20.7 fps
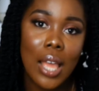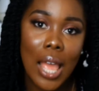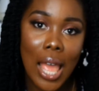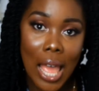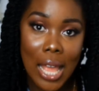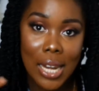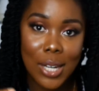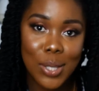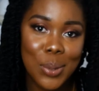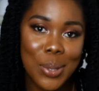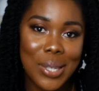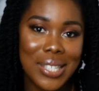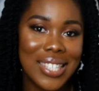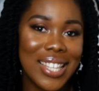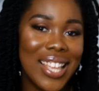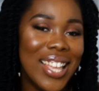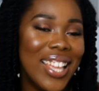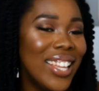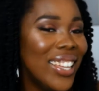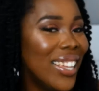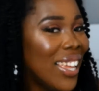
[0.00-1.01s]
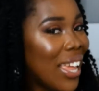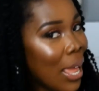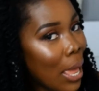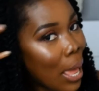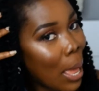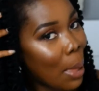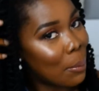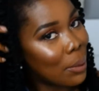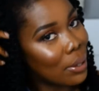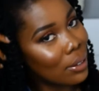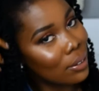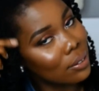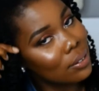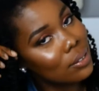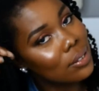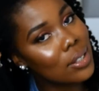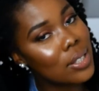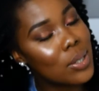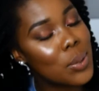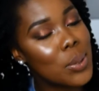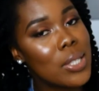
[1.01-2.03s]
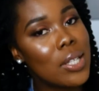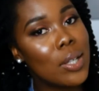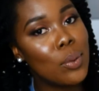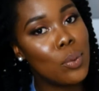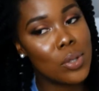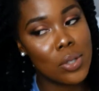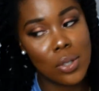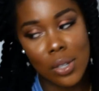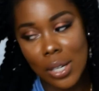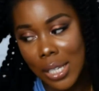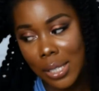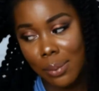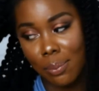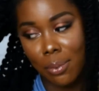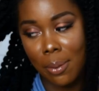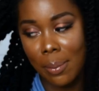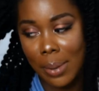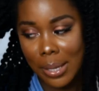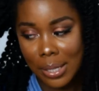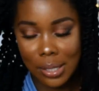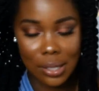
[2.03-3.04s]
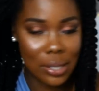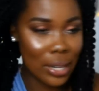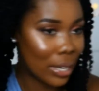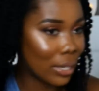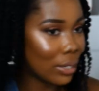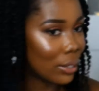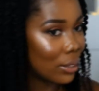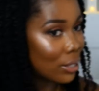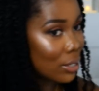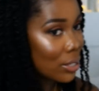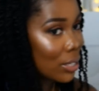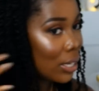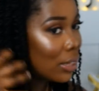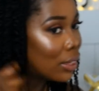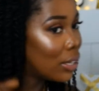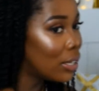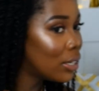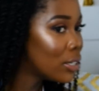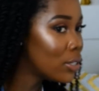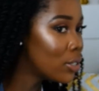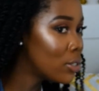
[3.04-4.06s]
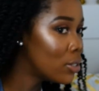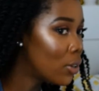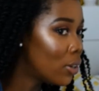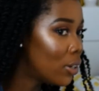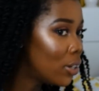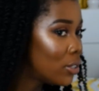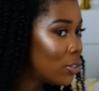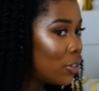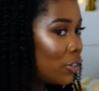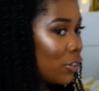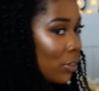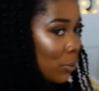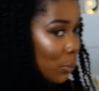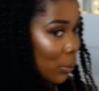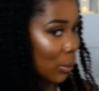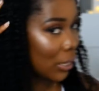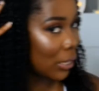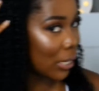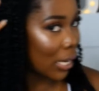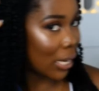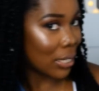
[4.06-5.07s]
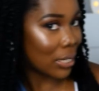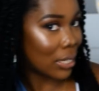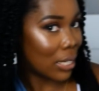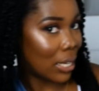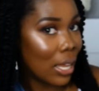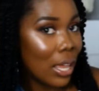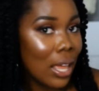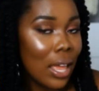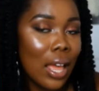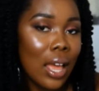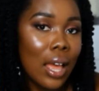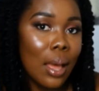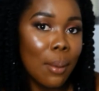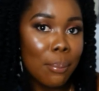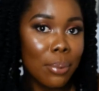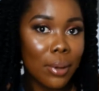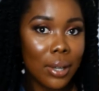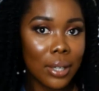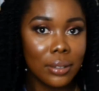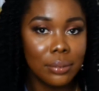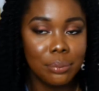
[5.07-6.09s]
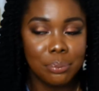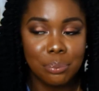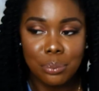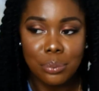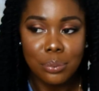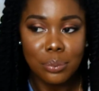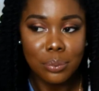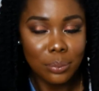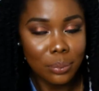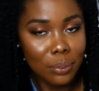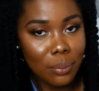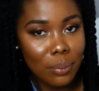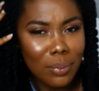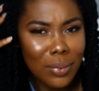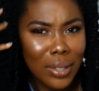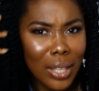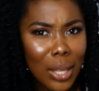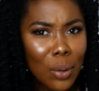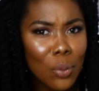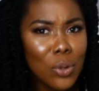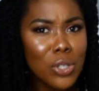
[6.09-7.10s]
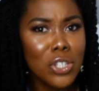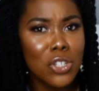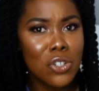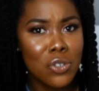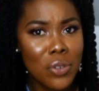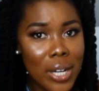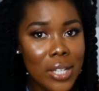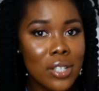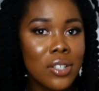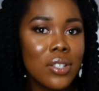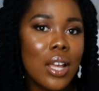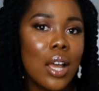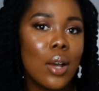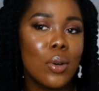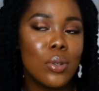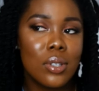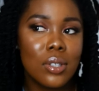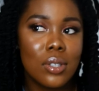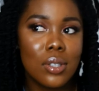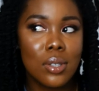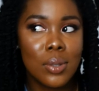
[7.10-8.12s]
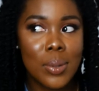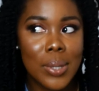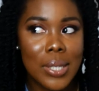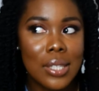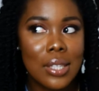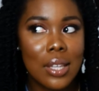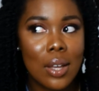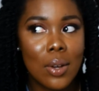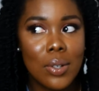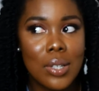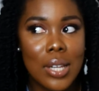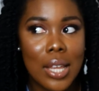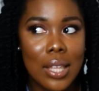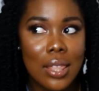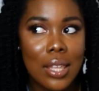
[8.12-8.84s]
I had a twist. I mean, the twist that was not as bomb as like this. I think this is going to turn out really nicely. But it was a stretched out, twist out.